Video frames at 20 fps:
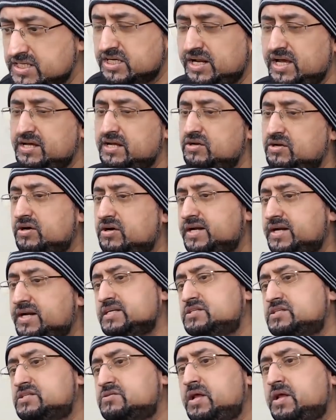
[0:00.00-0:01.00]
So that a lot of
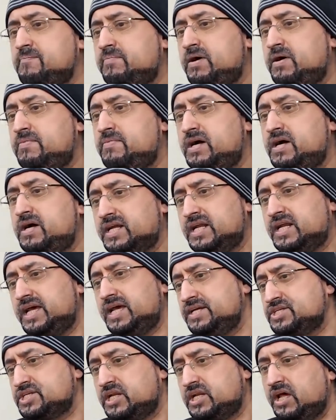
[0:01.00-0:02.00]
that is done by
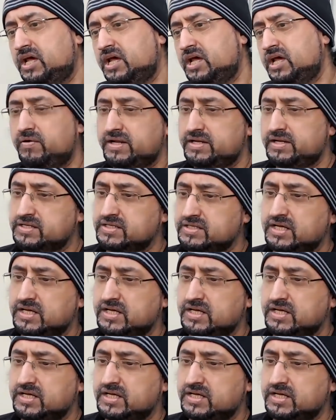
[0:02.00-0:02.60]
Michelangelo and